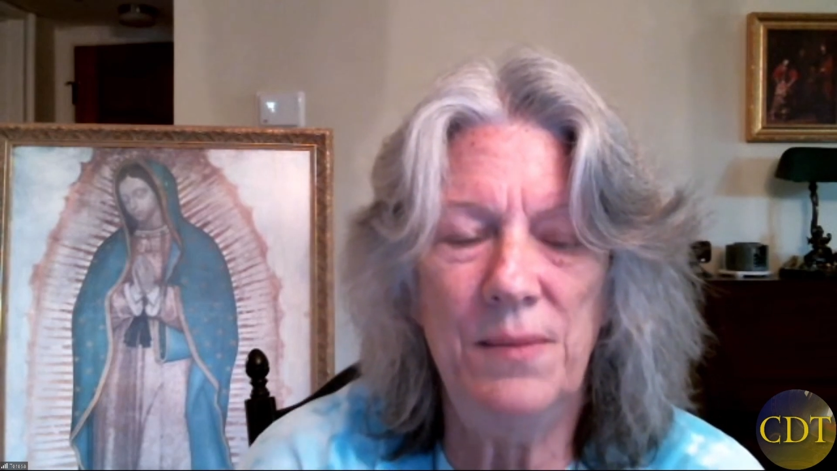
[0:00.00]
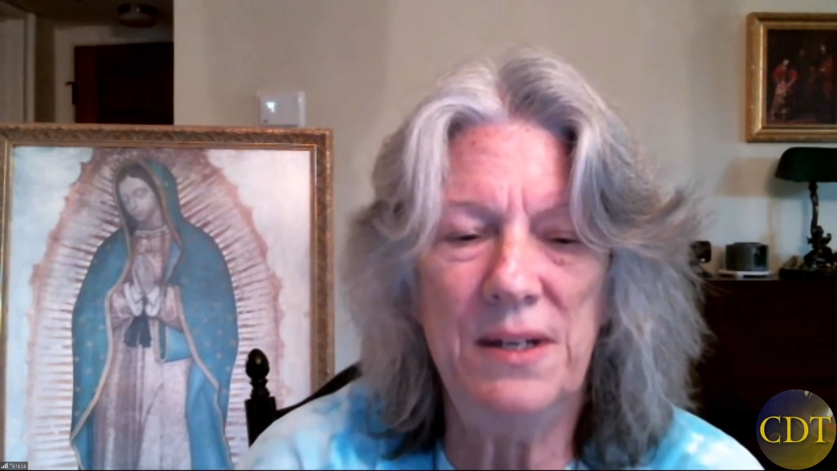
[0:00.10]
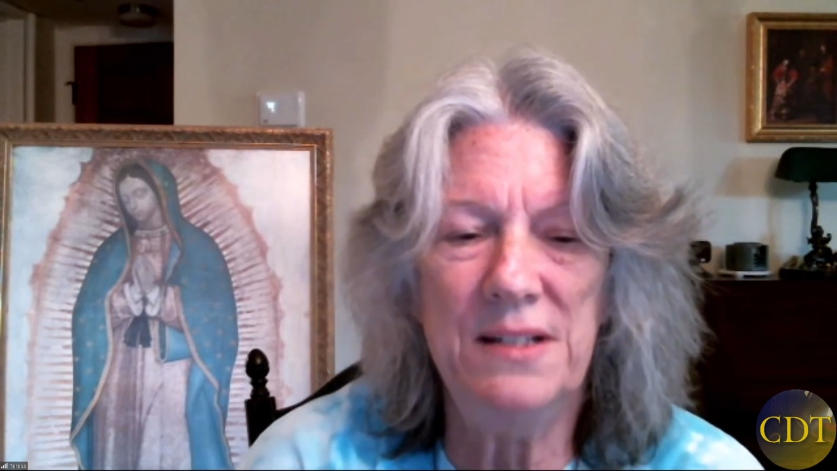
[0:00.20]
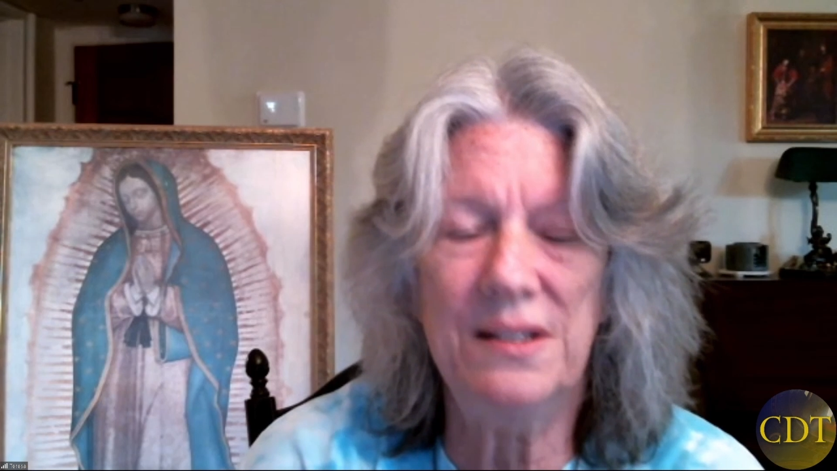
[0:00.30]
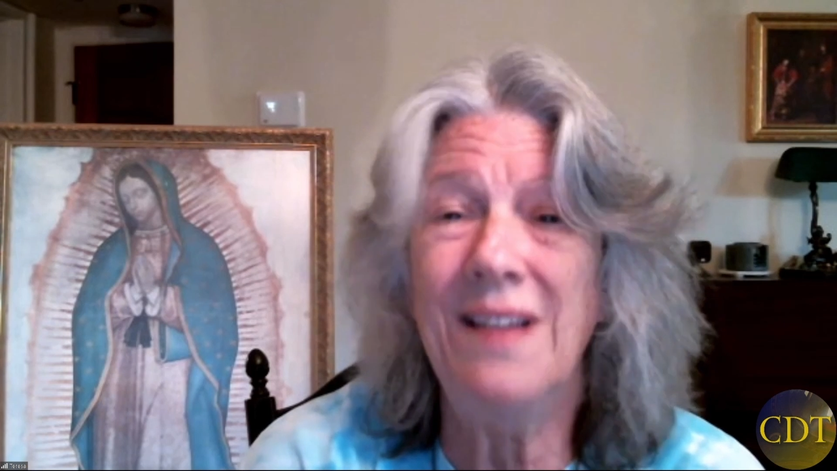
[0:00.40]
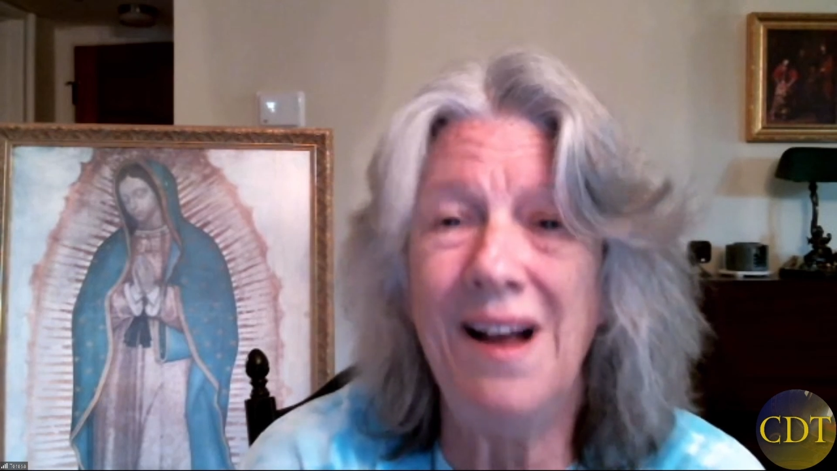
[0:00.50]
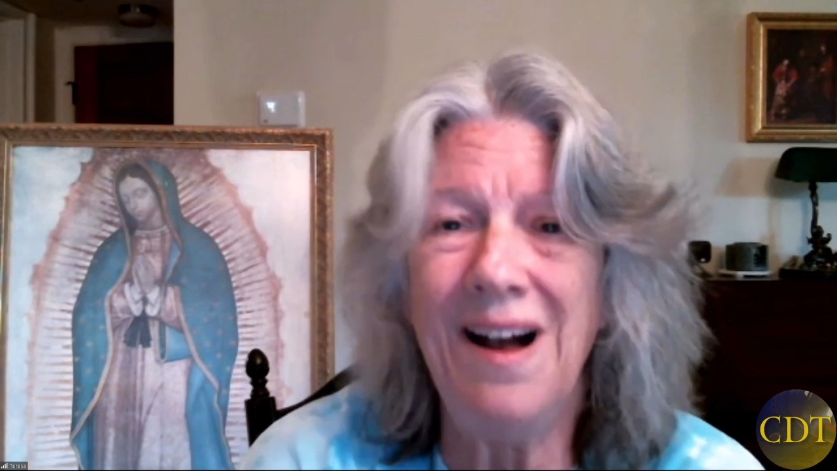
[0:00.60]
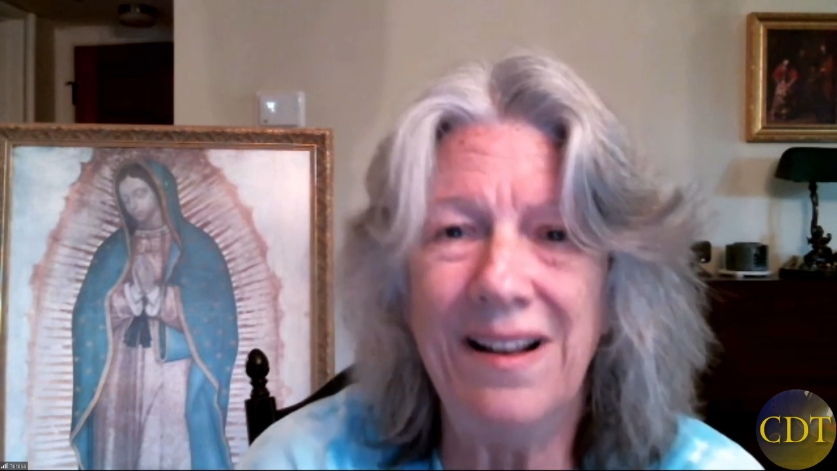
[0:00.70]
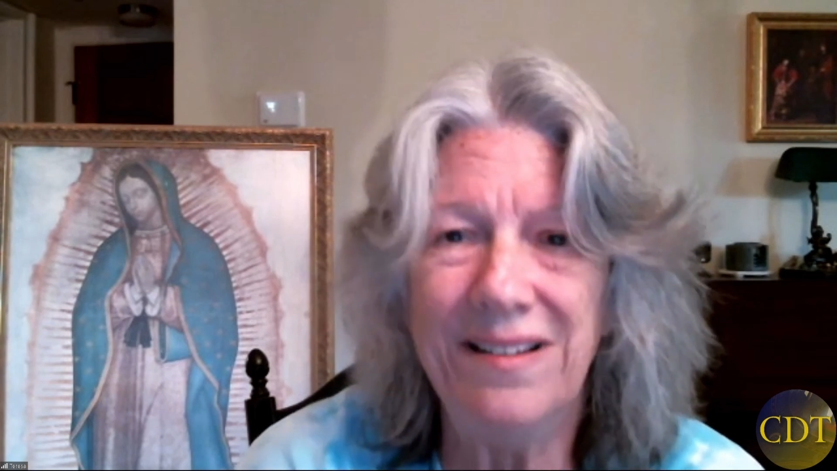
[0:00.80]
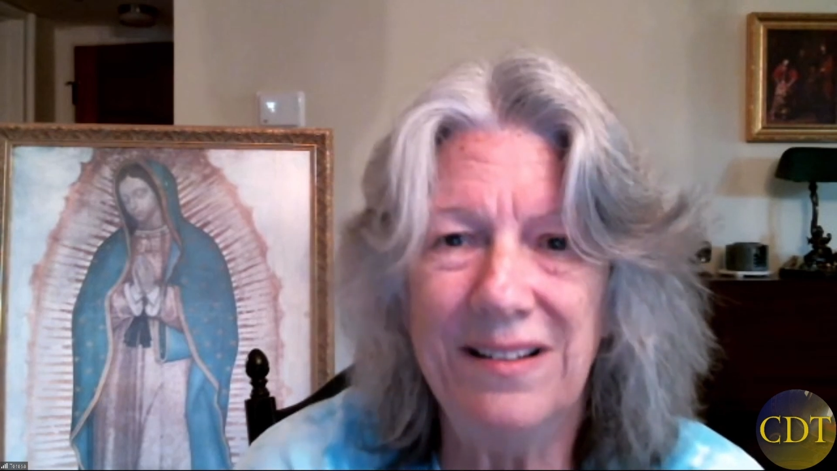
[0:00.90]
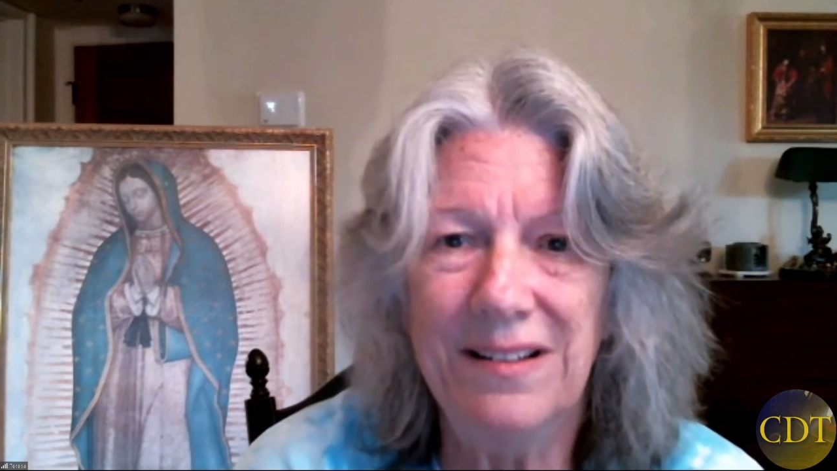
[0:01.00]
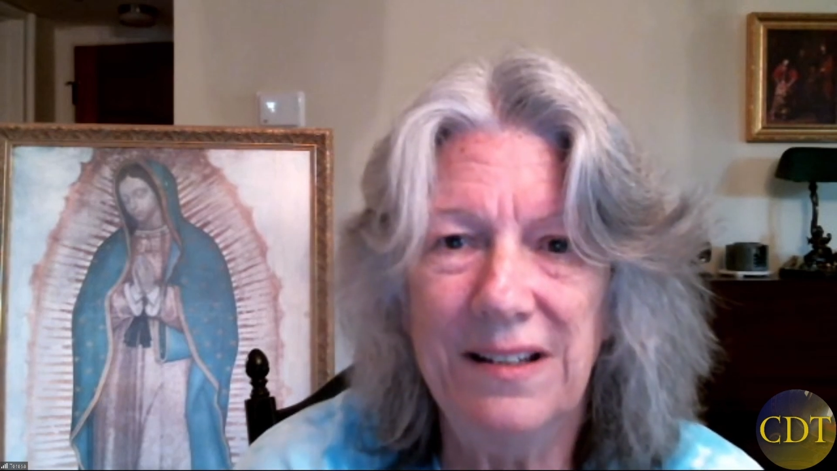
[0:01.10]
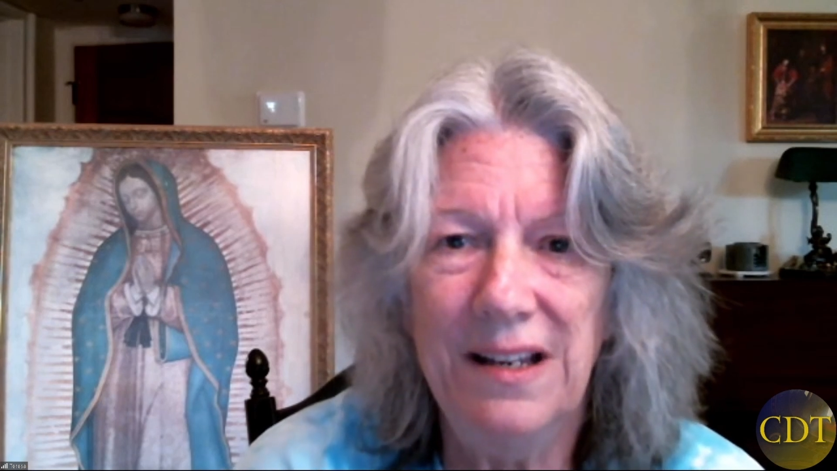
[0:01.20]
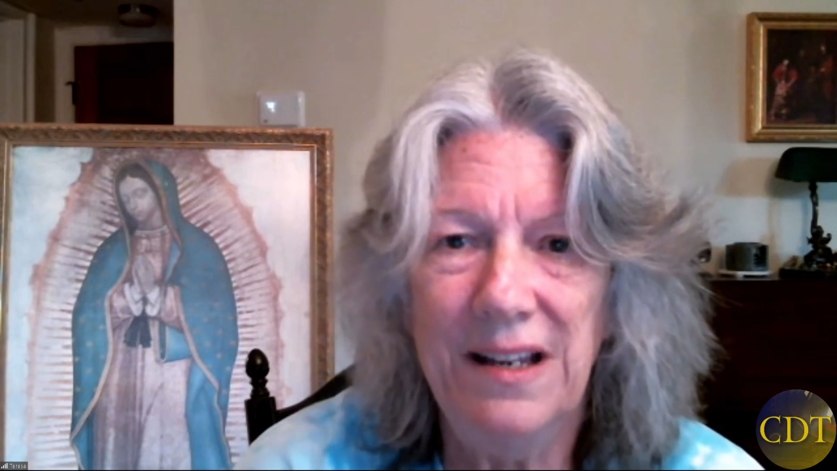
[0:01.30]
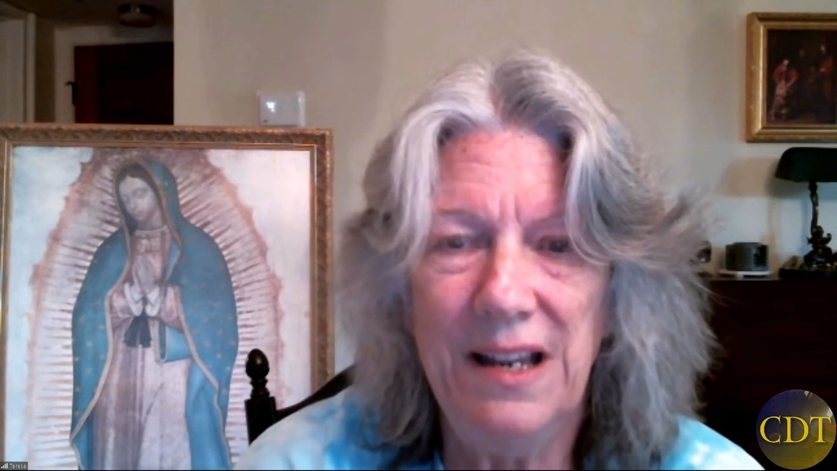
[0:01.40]
It's a lot,
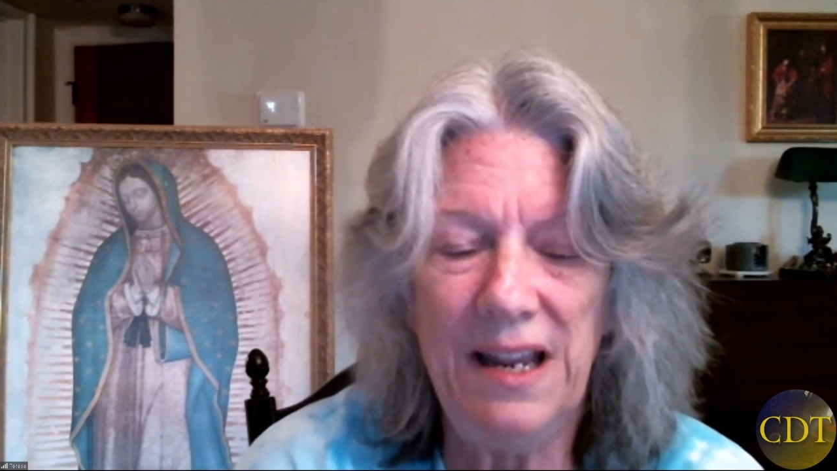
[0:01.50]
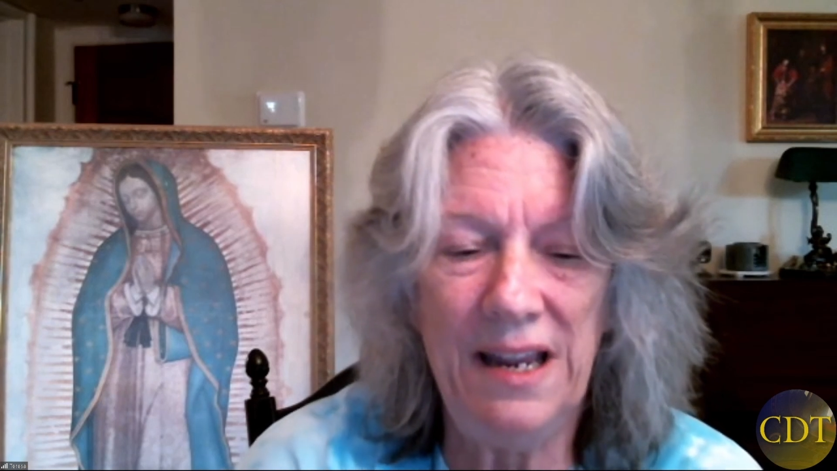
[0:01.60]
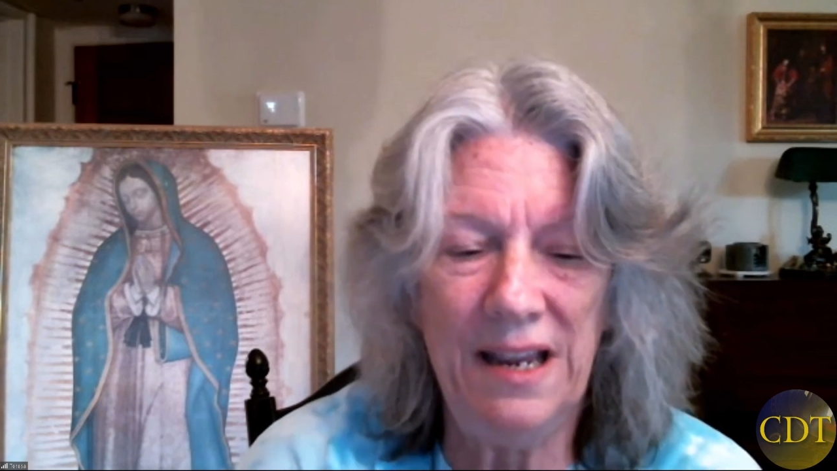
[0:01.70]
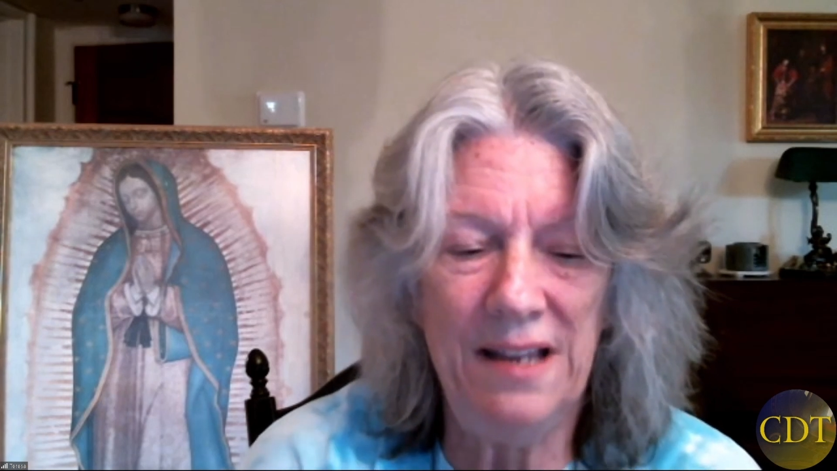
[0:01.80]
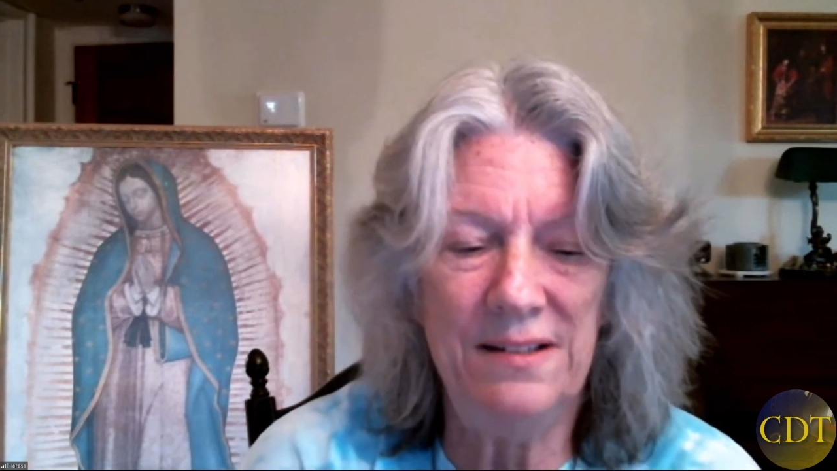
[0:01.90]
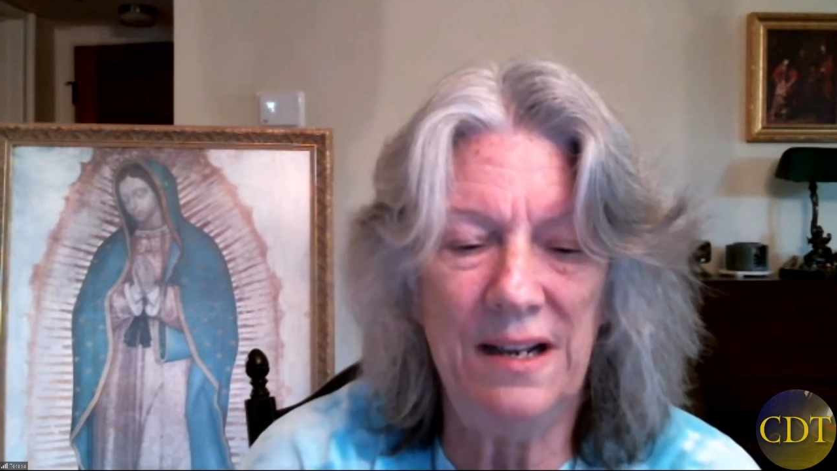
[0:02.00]
and